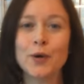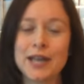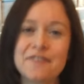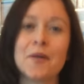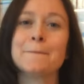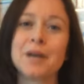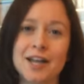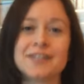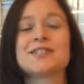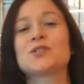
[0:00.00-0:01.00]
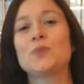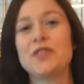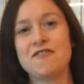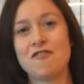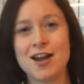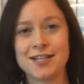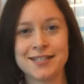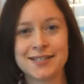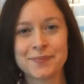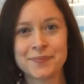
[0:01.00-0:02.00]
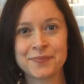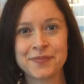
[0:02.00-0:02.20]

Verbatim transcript: or even blunt with your friends.